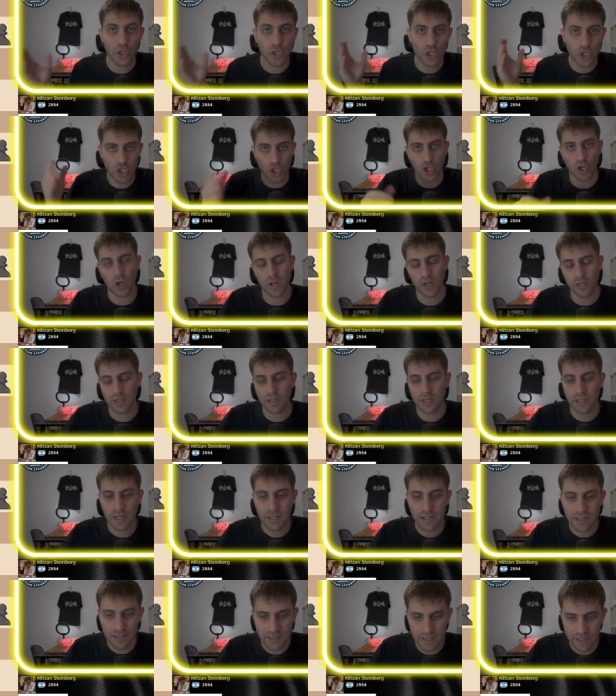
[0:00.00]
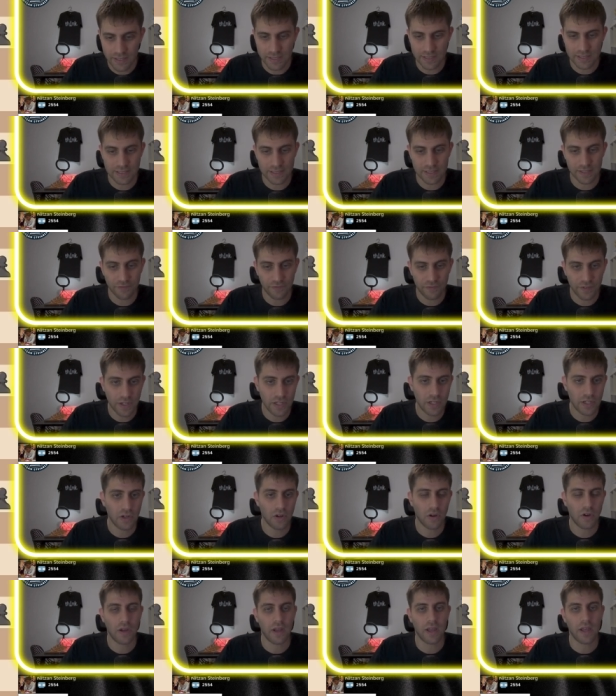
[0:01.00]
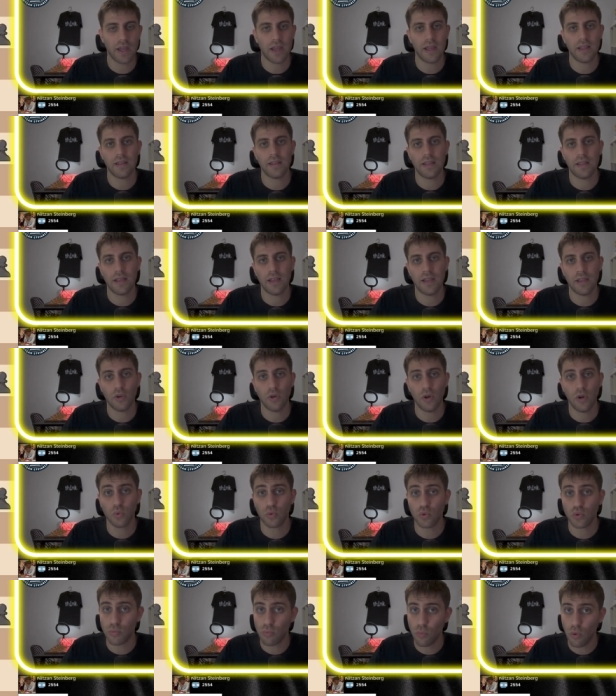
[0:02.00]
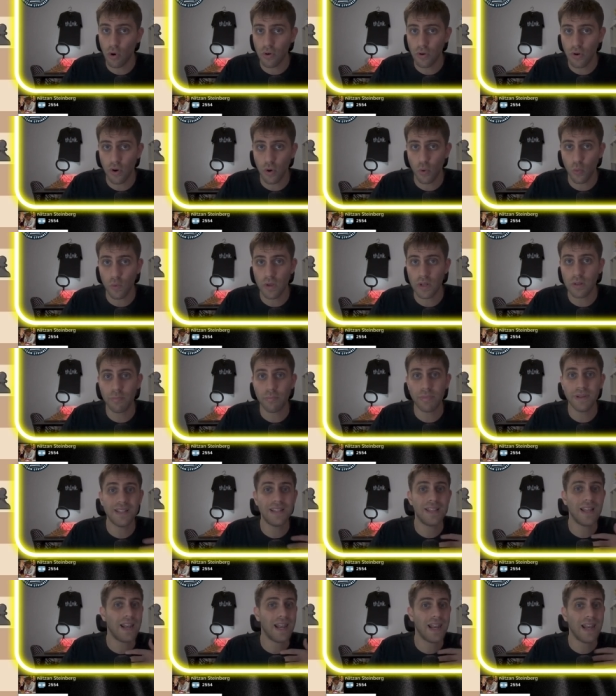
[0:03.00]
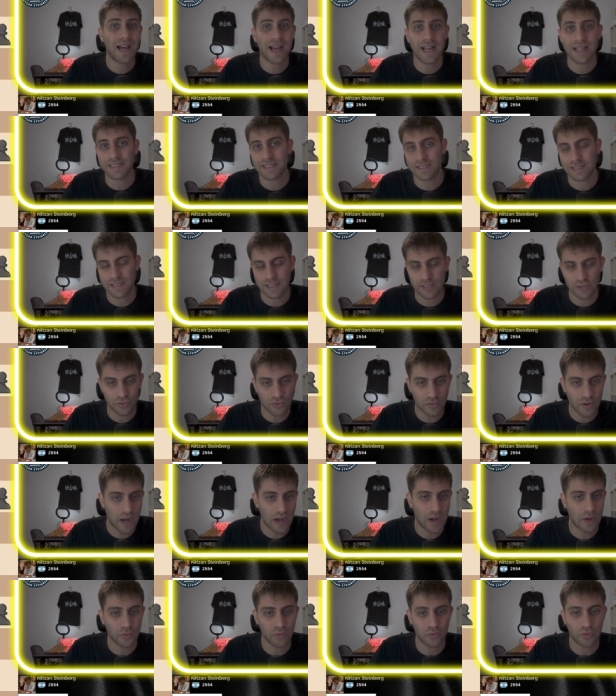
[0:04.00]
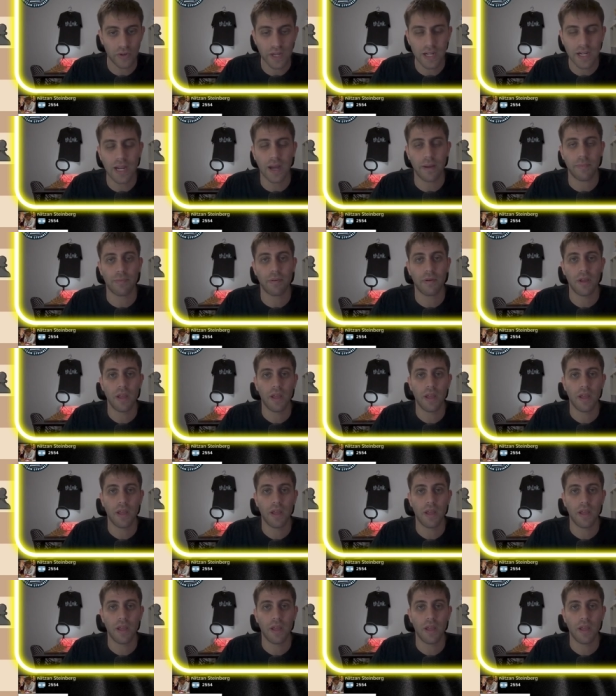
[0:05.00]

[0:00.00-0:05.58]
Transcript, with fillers: enjoyed this video, and uh, you know tomorrow will be the last round recap.